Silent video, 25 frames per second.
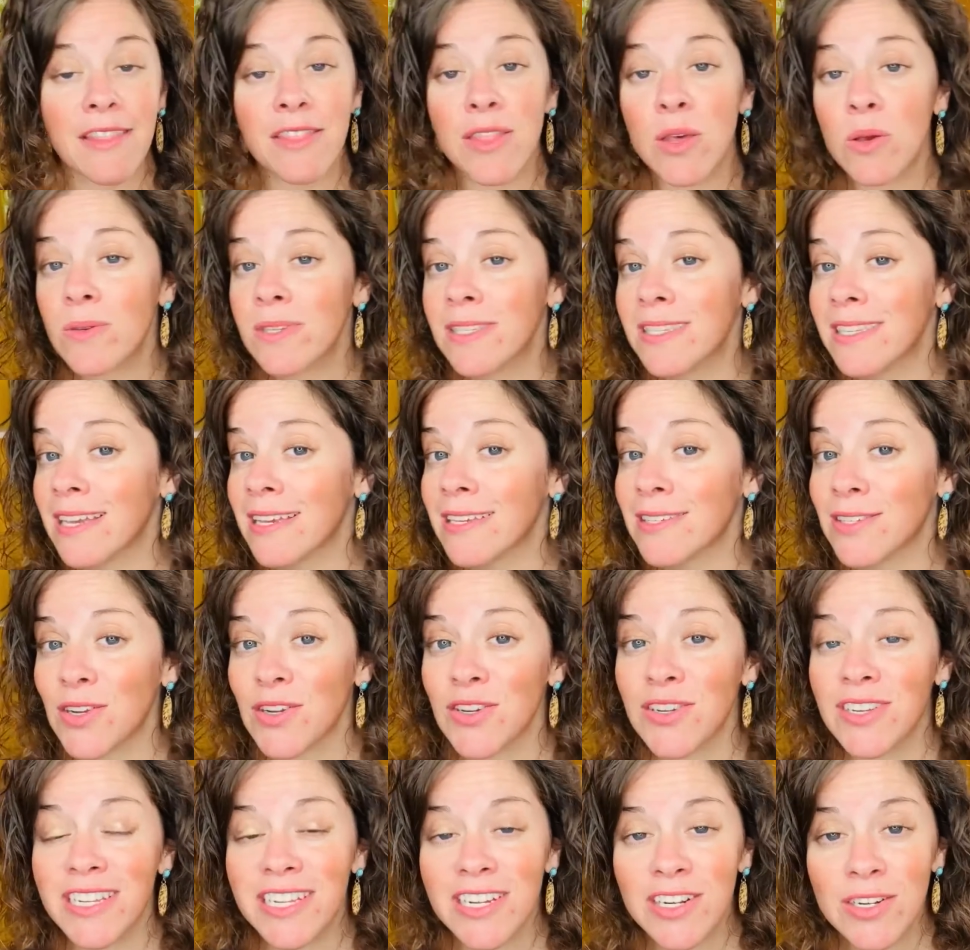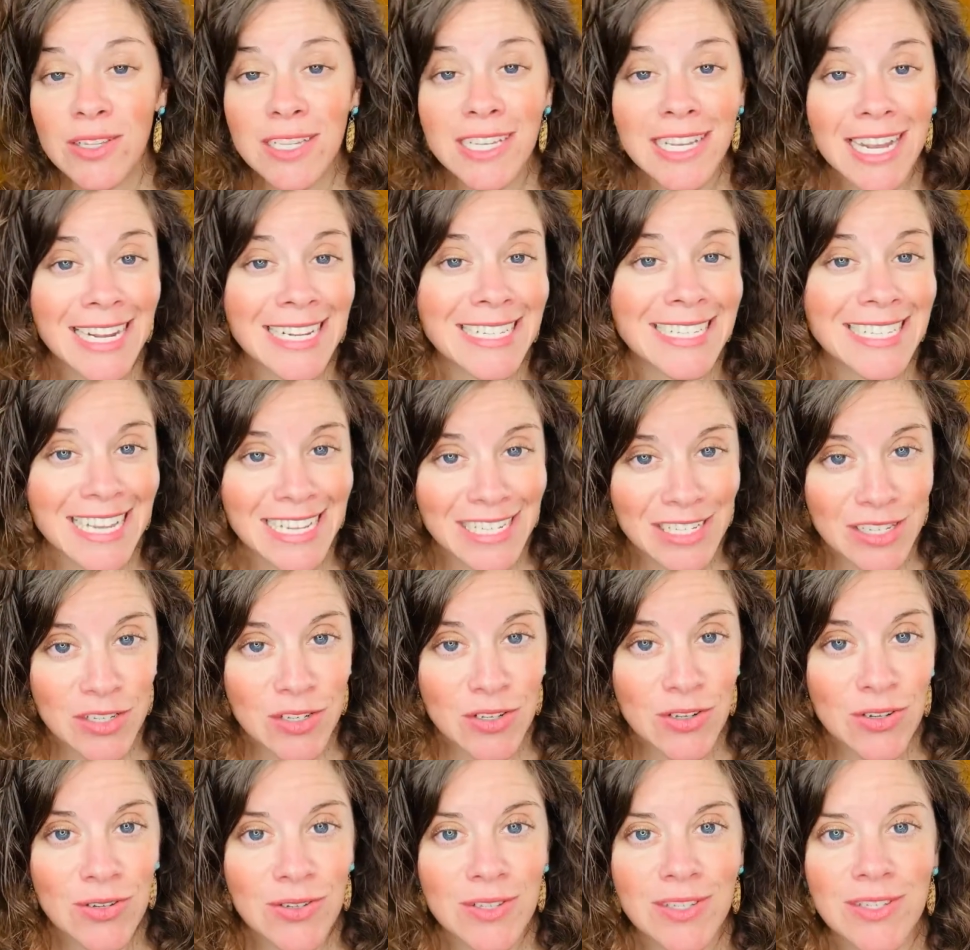And those cells are nearly
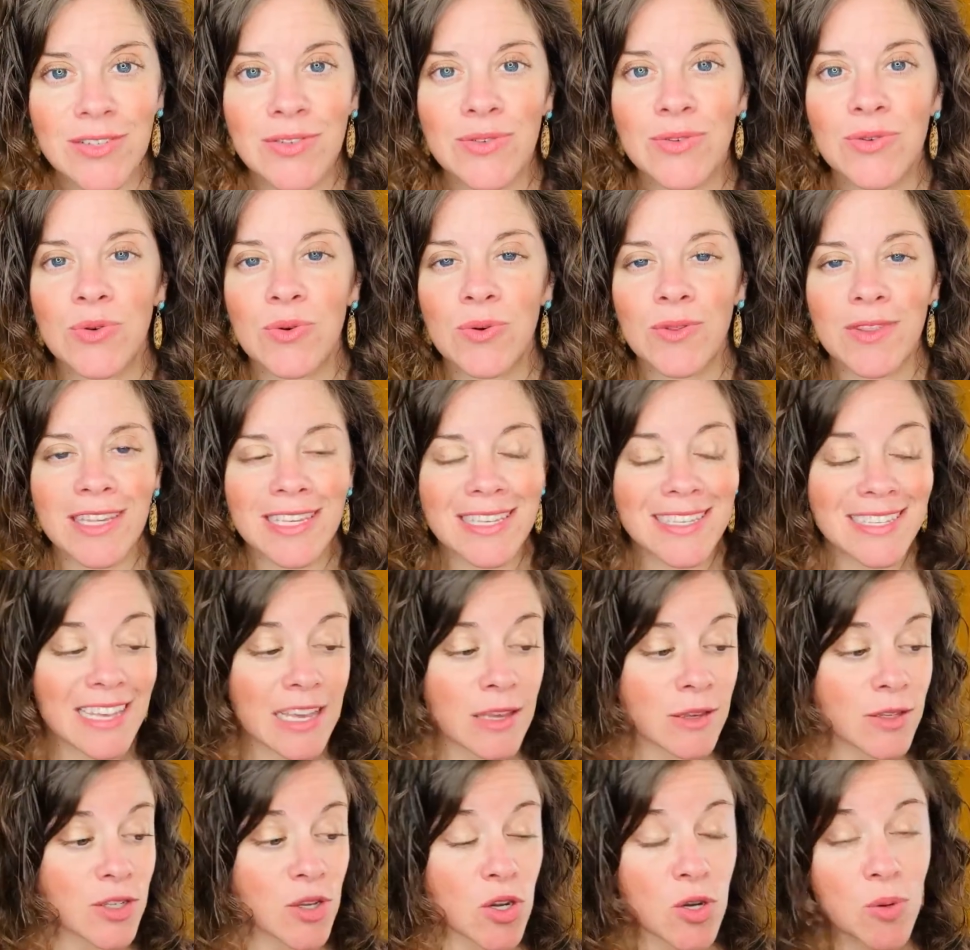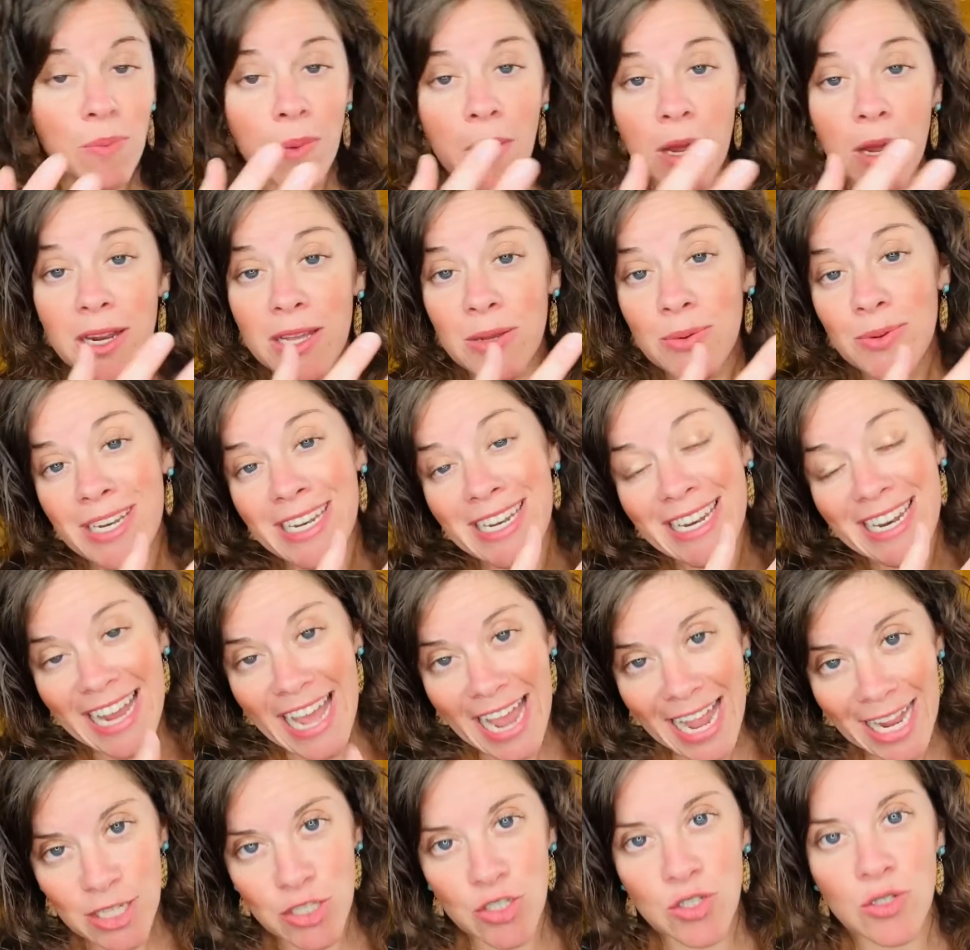identical to the cells your body would
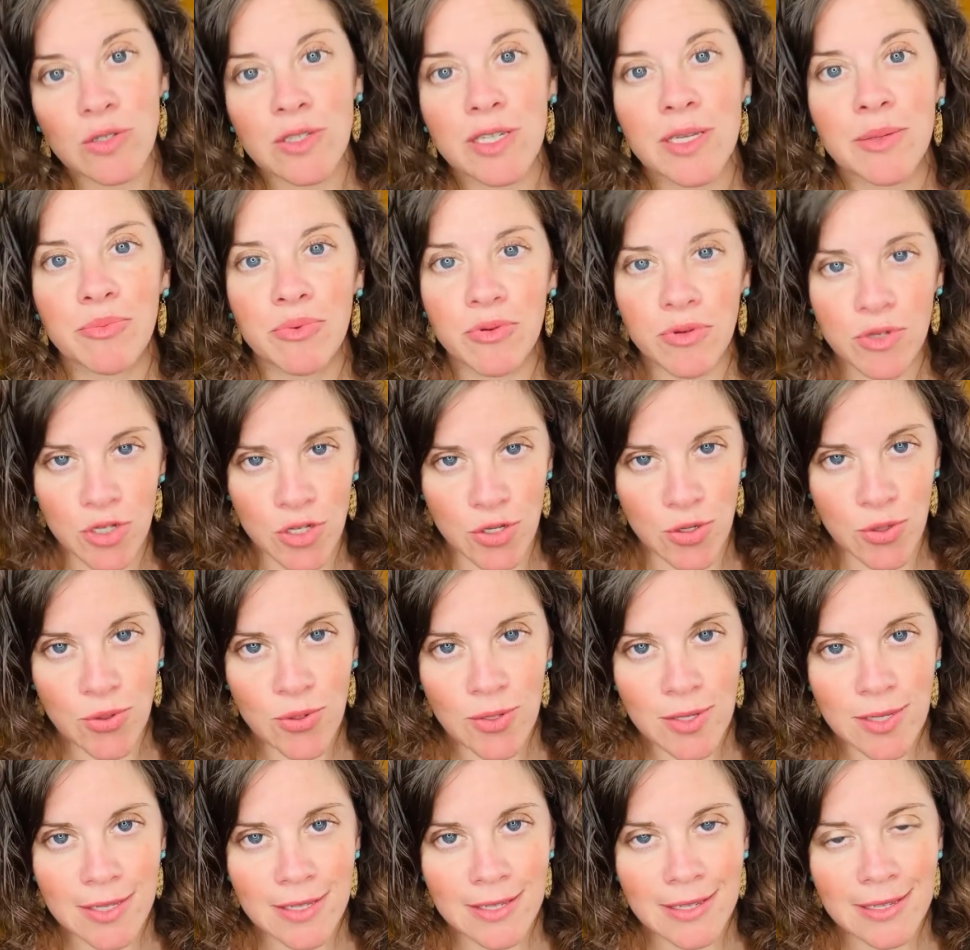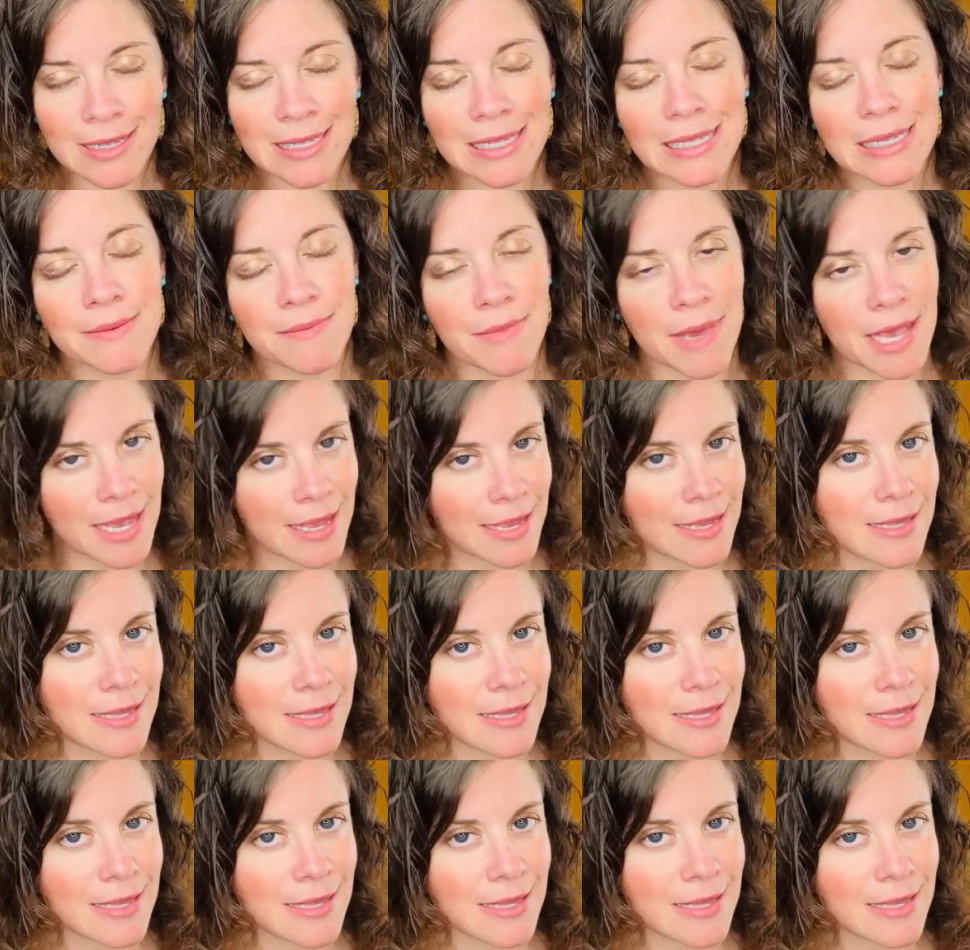naturally produce to make